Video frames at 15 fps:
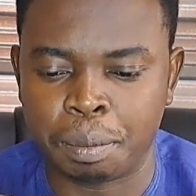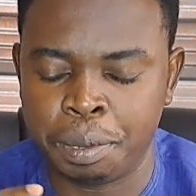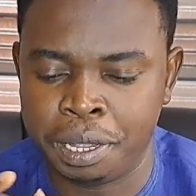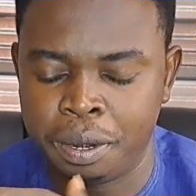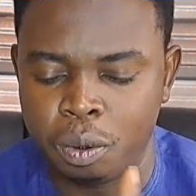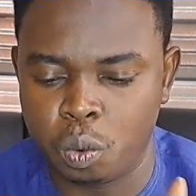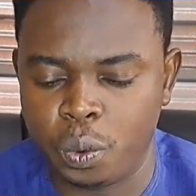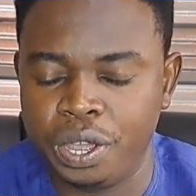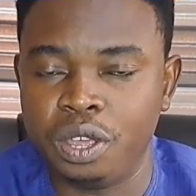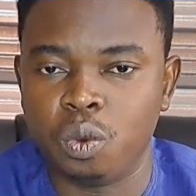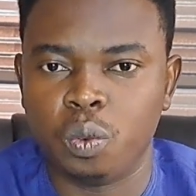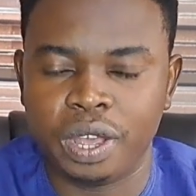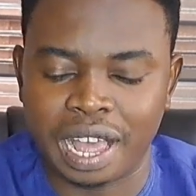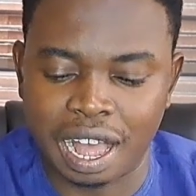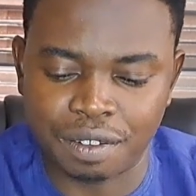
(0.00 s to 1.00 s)

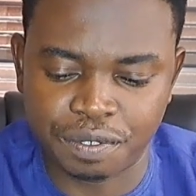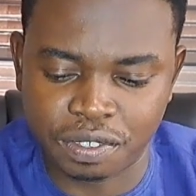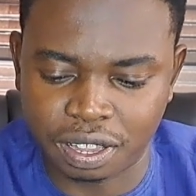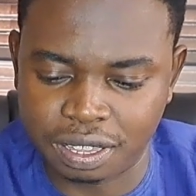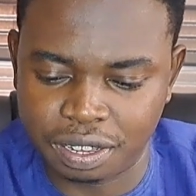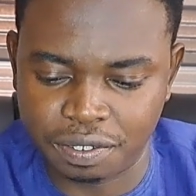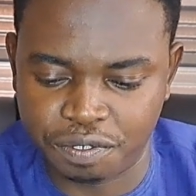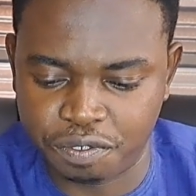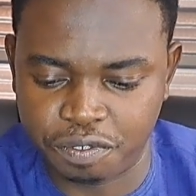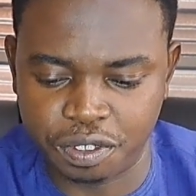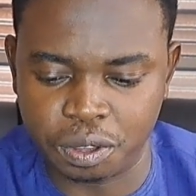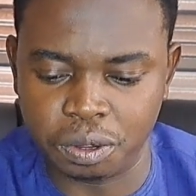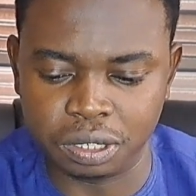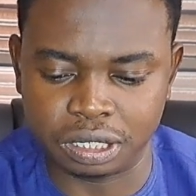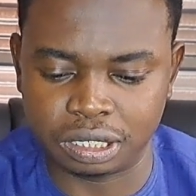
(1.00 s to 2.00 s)
we have certain
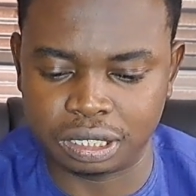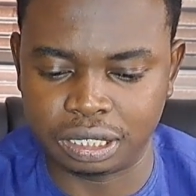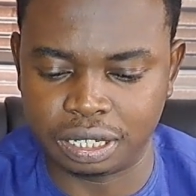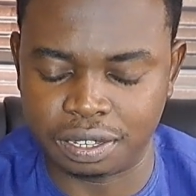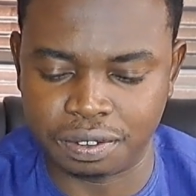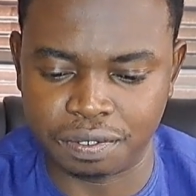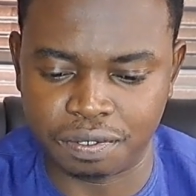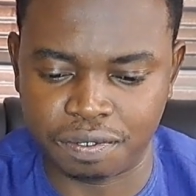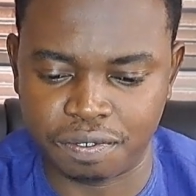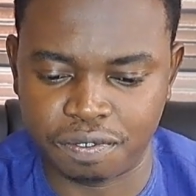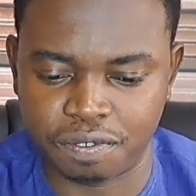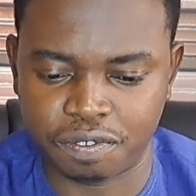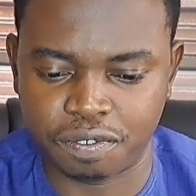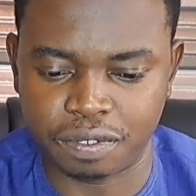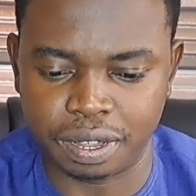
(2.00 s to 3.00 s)
figures, certain
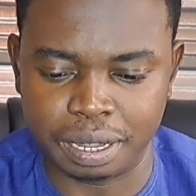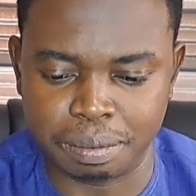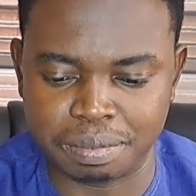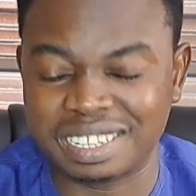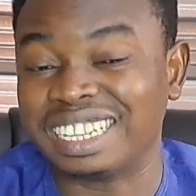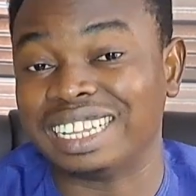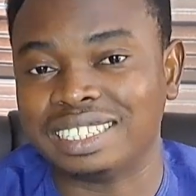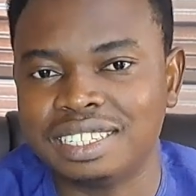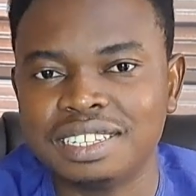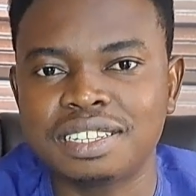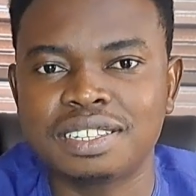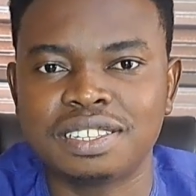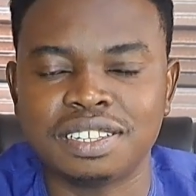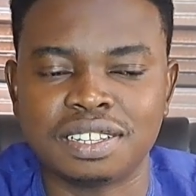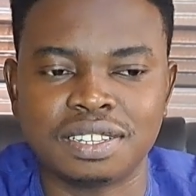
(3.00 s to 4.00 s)

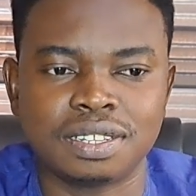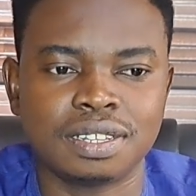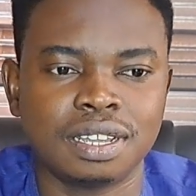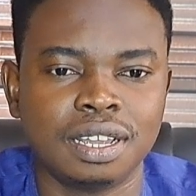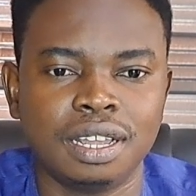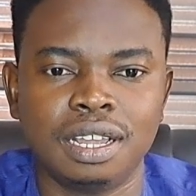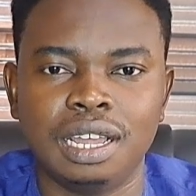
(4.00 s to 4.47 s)
statistics.